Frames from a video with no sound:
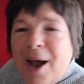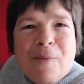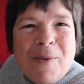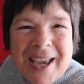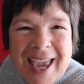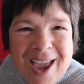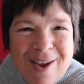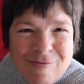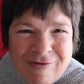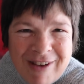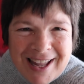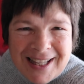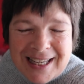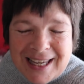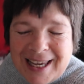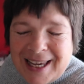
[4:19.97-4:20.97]
and we're getting
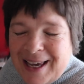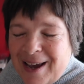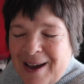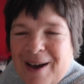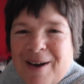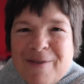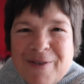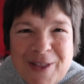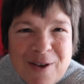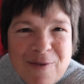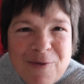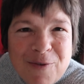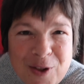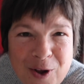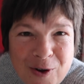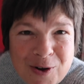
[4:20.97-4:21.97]
ready for the
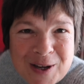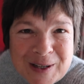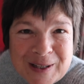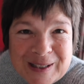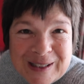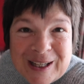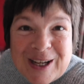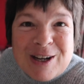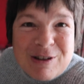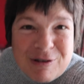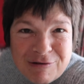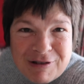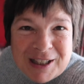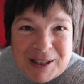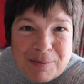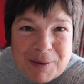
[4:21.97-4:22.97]
vloggers
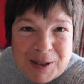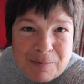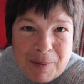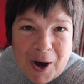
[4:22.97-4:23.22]
Christmas